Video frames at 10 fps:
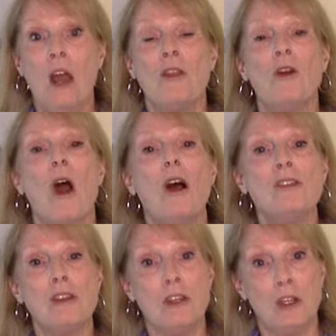They're
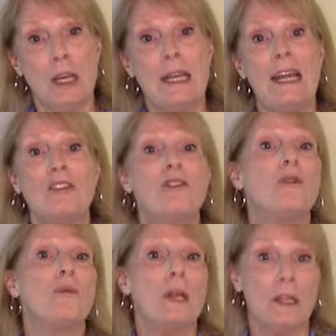also looking at your
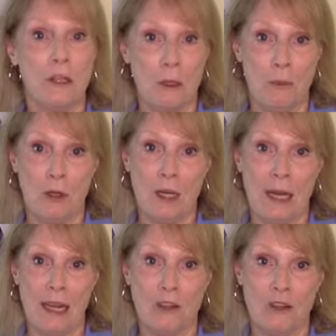written
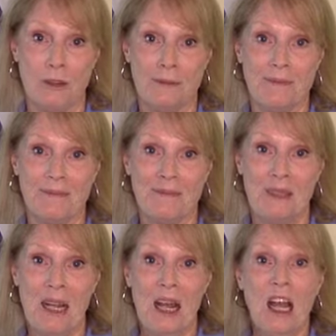communication.
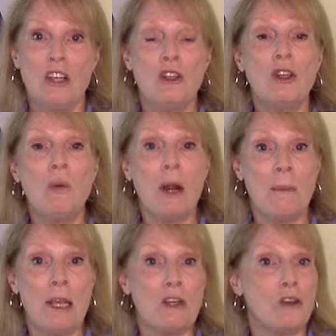So you want to
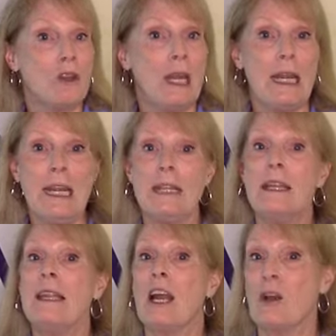make sure that
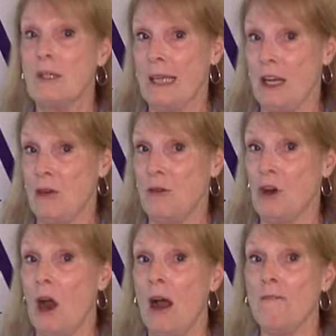anything that goes out of
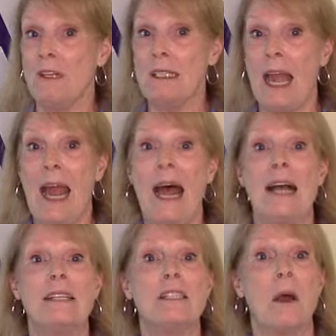your office
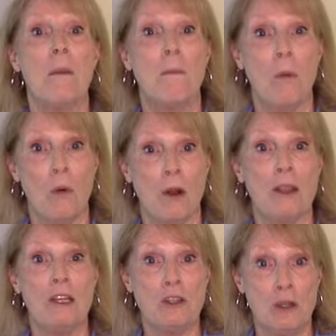has more
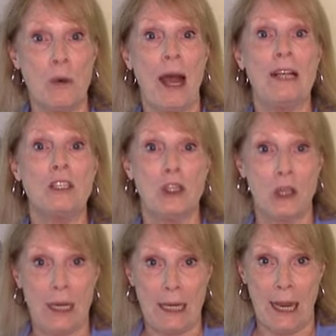than two eyes
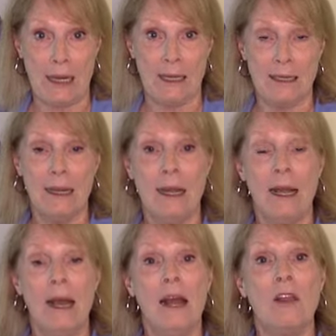looking at it.
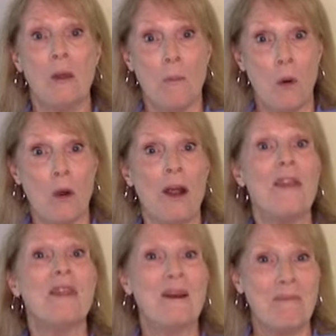The more,
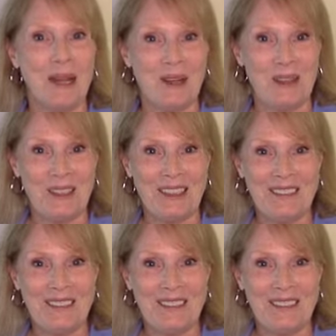the better.